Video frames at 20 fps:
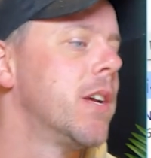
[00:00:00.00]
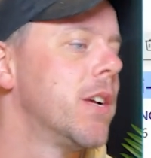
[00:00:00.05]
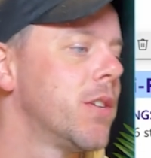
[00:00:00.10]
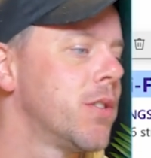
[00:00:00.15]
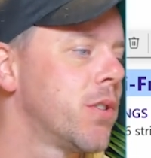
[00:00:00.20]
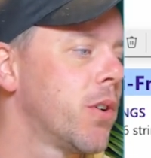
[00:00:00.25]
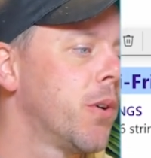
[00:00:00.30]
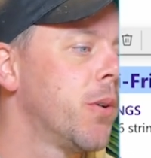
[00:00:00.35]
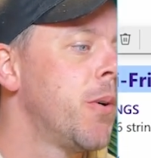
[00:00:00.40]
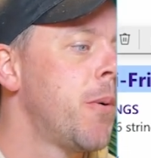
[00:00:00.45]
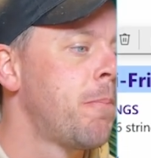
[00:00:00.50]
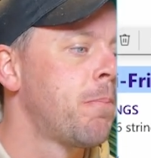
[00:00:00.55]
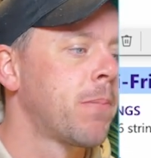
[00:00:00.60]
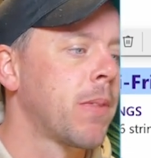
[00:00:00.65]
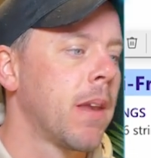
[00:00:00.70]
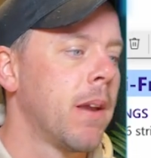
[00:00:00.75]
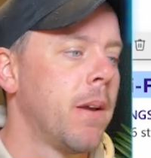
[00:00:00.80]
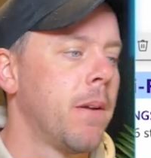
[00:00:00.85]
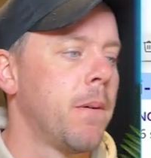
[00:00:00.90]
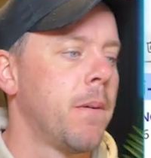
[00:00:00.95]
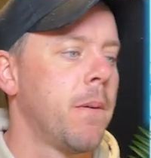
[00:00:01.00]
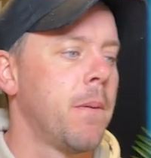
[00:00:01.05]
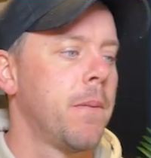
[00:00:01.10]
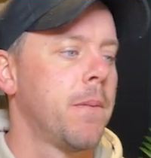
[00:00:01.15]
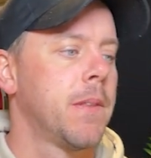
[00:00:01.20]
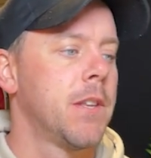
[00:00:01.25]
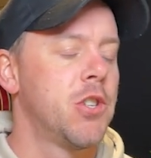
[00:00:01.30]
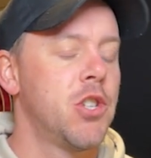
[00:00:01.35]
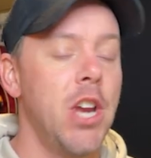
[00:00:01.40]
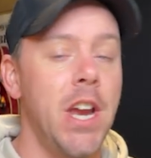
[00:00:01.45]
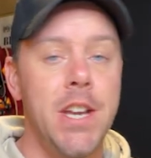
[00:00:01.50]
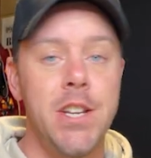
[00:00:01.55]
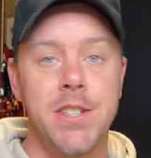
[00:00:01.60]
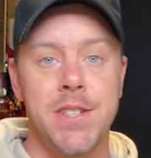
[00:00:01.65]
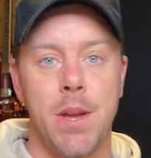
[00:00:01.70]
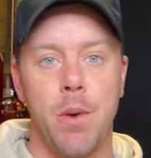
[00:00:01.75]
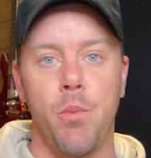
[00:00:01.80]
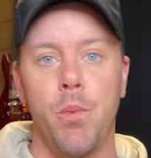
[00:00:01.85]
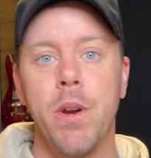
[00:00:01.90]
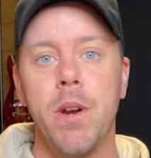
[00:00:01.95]
So the changes
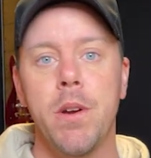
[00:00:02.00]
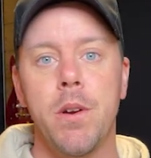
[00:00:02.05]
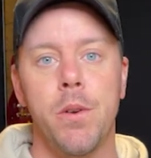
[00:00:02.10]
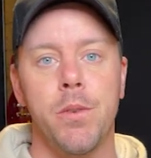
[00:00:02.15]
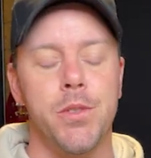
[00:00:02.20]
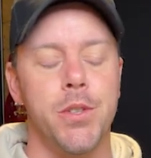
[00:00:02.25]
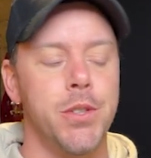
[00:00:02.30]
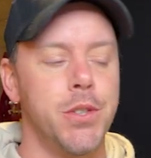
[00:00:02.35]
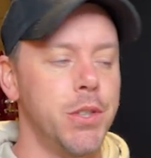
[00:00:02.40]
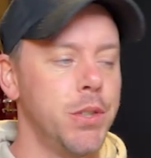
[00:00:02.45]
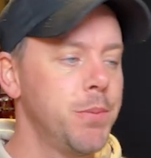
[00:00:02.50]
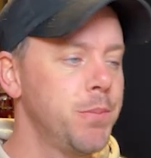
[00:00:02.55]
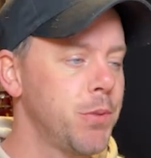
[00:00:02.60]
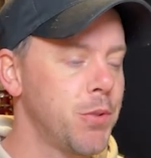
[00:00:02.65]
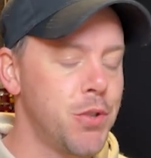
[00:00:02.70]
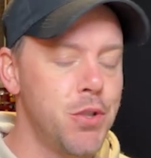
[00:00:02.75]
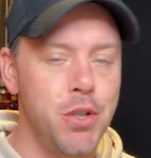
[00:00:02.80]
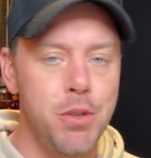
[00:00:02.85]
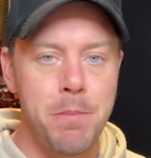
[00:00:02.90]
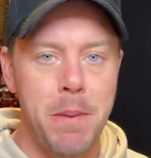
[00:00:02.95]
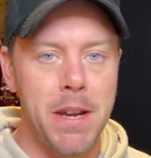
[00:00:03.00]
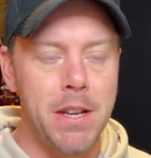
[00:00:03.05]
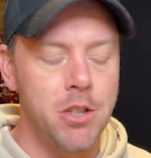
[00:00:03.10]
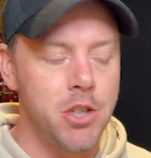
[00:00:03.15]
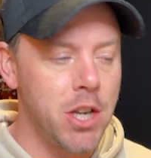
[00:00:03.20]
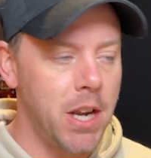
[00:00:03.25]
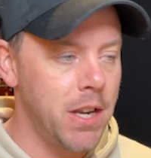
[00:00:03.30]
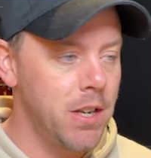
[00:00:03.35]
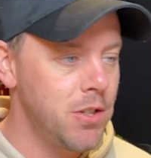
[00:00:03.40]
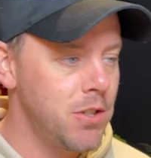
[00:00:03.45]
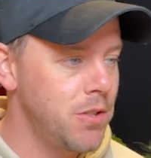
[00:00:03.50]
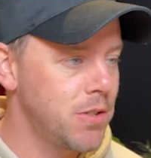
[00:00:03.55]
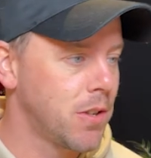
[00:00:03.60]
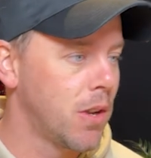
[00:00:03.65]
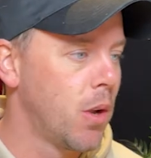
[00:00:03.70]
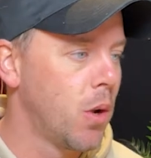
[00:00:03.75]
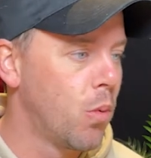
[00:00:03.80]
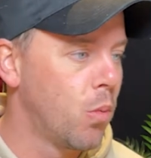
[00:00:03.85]
that we're going to do, there's two main changes.